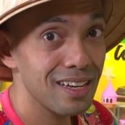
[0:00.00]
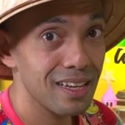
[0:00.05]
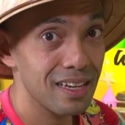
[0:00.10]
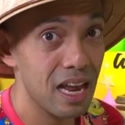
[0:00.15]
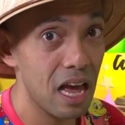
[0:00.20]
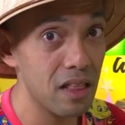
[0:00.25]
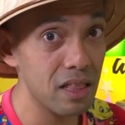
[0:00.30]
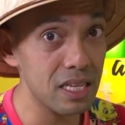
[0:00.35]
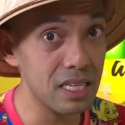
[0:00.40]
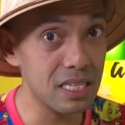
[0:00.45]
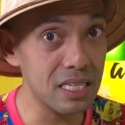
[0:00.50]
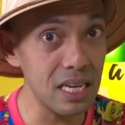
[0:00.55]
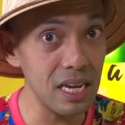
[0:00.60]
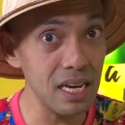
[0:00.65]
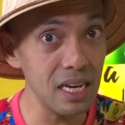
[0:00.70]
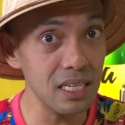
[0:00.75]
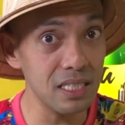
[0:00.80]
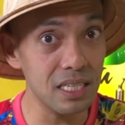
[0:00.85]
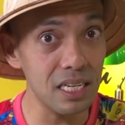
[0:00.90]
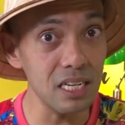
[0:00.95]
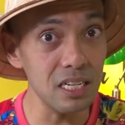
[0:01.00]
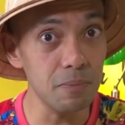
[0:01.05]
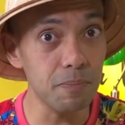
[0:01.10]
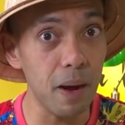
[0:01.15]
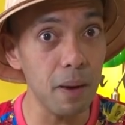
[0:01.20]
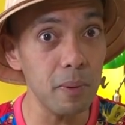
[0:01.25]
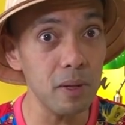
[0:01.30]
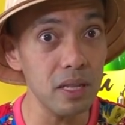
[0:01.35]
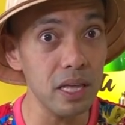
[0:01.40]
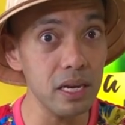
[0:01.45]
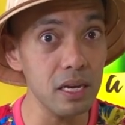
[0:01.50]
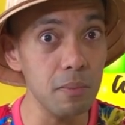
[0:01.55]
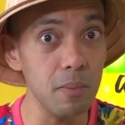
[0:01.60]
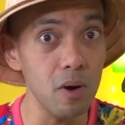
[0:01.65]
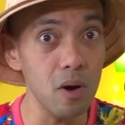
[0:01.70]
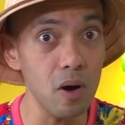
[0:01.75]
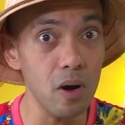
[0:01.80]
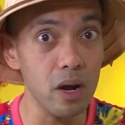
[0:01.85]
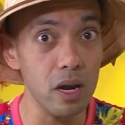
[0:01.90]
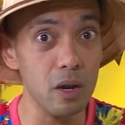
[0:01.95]
Now the sea didn't bubble
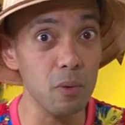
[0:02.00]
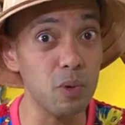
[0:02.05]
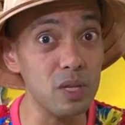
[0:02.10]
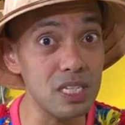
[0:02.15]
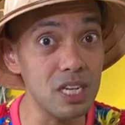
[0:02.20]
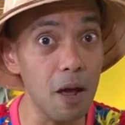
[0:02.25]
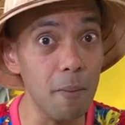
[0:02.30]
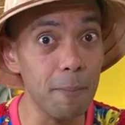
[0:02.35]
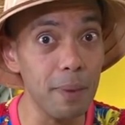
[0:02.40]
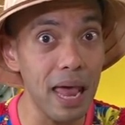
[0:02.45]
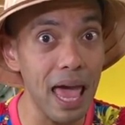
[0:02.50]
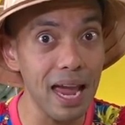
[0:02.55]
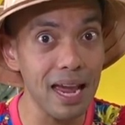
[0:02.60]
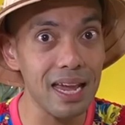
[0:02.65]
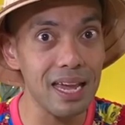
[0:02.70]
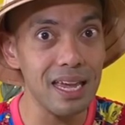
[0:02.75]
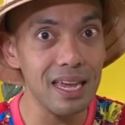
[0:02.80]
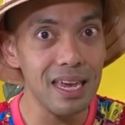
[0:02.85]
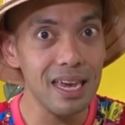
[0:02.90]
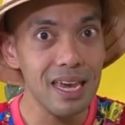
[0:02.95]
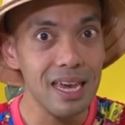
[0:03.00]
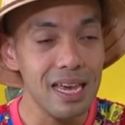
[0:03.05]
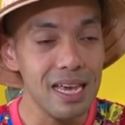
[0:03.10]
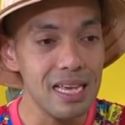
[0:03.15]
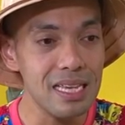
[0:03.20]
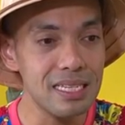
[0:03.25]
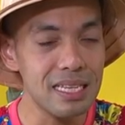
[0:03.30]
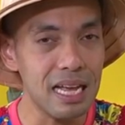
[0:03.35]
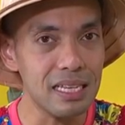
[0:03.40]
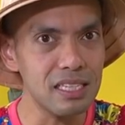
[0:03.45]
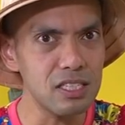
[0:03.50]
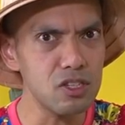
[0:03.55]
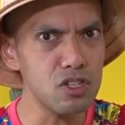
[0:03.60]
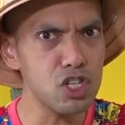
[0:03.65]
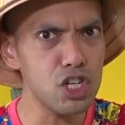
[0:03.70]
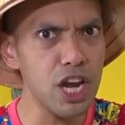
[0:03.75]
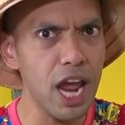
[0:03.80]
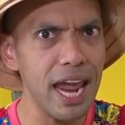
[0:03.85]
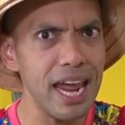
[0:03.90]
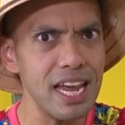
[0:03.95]
anymore. It was not black. It started to
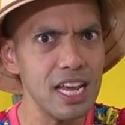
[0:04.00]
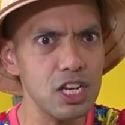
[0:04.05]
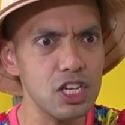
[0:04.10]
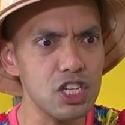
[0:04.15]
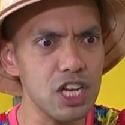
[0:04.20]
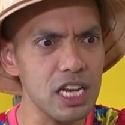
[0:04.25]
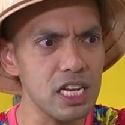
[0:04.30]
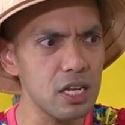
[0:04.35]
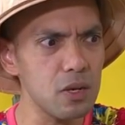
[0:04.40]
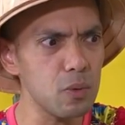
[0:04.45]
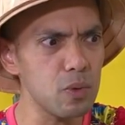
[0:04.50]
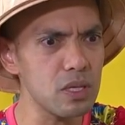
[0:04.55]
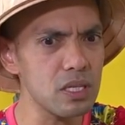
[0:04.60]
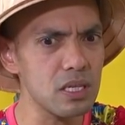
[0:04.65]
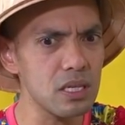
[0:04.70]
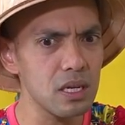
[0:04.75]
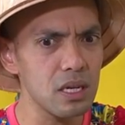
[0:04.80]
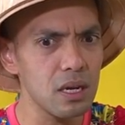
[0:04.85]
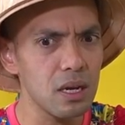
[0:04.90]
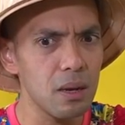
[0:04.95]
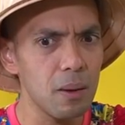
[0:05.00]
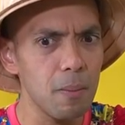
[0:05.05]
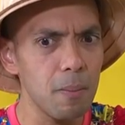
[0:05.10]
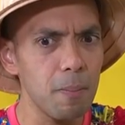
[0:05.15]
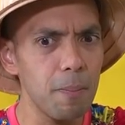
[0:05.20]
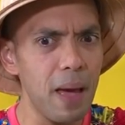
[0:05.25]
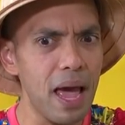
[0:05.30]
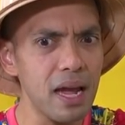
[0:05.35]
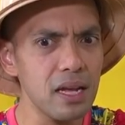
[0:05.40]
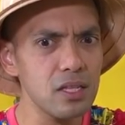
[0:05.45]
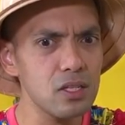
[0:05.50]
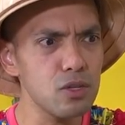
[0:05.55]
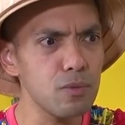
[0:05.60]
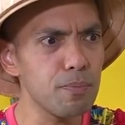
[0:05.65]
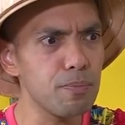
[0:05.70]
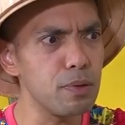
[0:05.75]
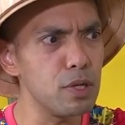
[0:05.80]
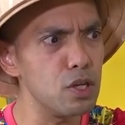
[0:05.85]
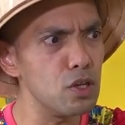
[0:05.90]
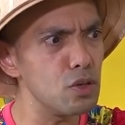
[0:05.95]
change and it was back to
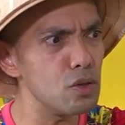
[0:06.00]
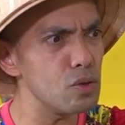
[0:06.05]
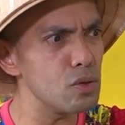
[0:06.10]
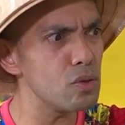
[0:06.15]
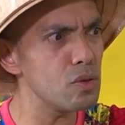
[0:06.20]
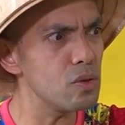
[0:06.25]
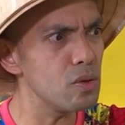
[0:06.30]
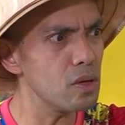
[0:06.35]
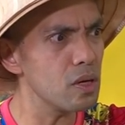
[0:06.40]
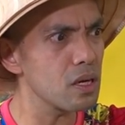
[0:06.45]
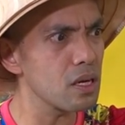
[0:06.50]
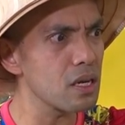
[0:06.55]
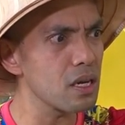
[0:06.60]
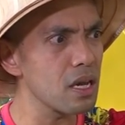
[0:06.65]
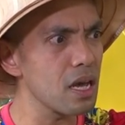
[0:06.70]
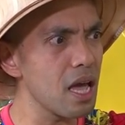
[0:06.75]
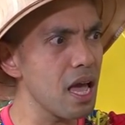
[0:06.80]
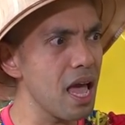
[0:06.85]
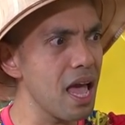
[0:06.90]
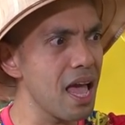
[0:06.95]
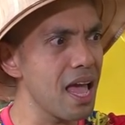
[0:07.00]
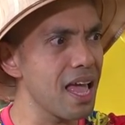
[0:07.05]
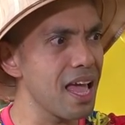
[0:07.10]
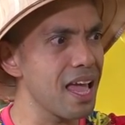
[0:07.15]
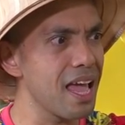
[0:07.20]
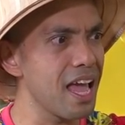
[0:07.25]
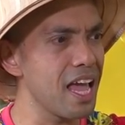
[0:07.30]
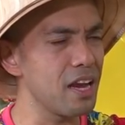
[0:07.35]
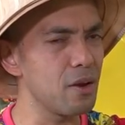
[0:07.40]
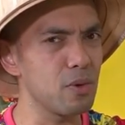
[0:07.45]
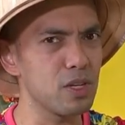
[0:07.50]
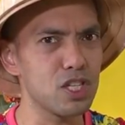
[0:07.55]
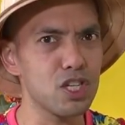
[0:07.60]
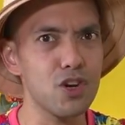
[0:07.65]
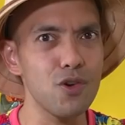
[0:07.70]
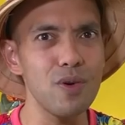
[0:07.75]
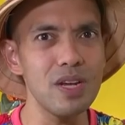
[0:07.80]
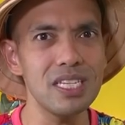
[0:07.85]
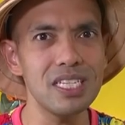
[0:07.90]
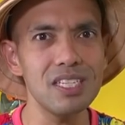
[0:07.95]
blue and it was
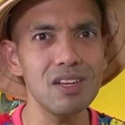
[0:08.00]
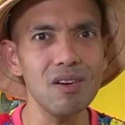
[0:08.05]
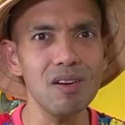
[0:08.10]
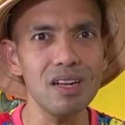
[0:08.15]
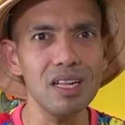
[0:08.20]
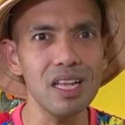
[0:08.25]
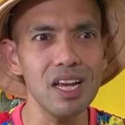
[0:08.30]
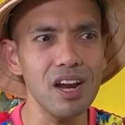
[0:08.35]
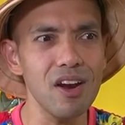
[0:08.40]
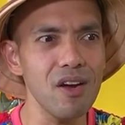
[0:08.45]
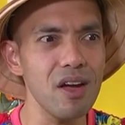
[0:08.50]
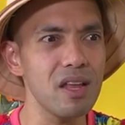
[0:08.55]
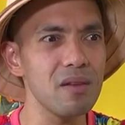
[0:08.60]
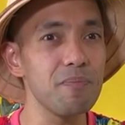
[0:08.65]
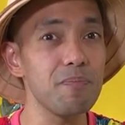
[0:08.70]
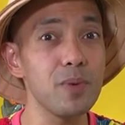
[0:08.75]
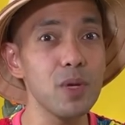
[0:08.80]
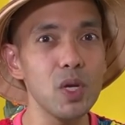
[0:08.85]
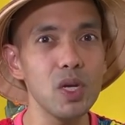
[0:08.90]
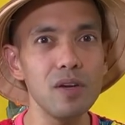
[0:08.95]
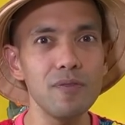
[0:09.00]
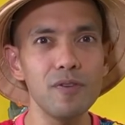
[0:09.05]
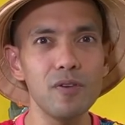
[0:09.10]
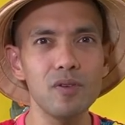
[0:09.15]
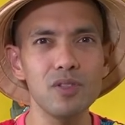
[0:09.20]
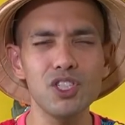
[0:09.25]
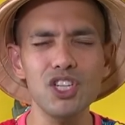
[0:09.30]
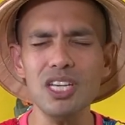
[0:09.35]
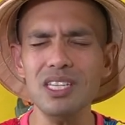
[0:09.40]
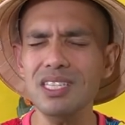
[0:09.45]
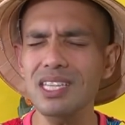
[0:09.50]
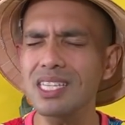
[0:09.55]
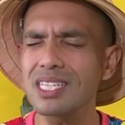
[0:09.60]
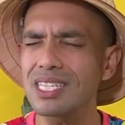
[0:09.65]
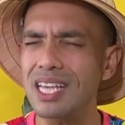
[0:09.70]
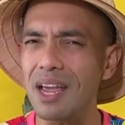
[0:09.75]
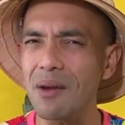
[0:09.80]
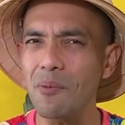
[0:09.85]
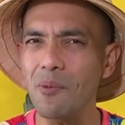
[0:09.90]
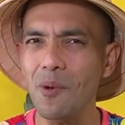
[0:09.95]
crystal clear and beautiful, just the
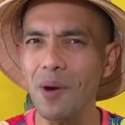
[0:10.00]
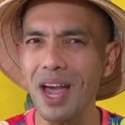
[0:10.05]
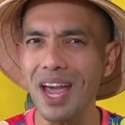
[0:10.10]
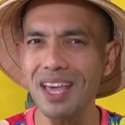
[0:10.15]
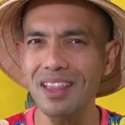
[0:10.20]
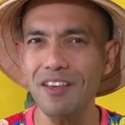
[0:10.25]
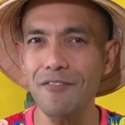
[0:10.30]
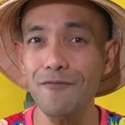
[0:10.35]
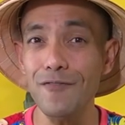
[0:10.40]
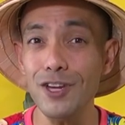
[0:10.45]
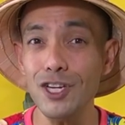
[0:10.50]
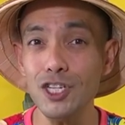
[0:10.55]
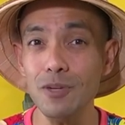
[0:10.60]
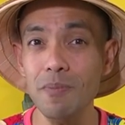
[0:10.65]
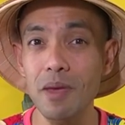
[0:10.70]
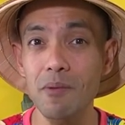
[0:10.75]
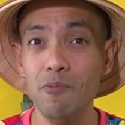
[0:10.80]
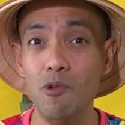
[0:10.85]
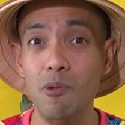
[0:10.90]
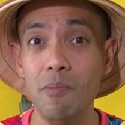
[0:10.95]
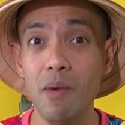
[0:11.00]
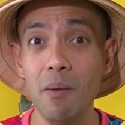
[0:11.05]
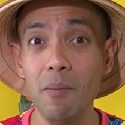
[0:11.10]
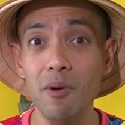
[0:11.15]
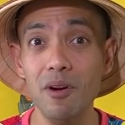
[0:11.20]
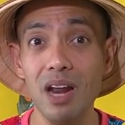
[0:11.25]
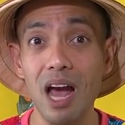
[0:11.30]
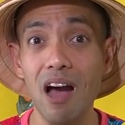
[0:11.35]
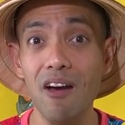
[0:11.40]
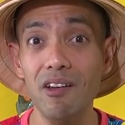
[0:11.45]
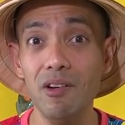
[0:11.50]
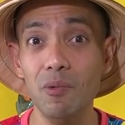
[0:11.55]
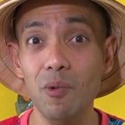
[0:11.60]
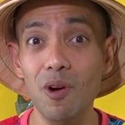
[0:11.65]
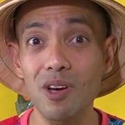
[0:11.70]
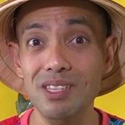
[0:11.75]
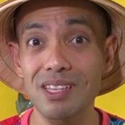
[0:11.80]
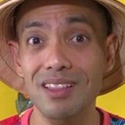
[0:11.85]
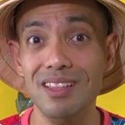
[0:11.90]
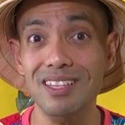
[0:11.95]
same way the fisherman remembered how it
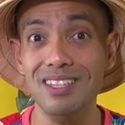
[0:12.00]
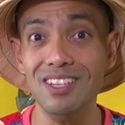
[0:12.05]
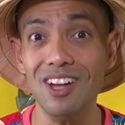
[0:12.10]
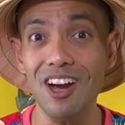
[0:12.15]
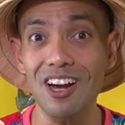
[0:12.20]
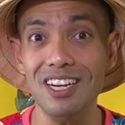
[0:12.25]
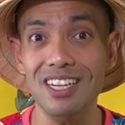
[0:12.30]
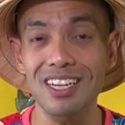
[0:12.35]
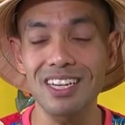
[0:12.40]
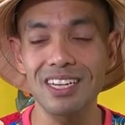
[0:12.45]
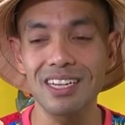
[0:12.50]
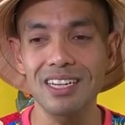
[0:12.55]
was at the start.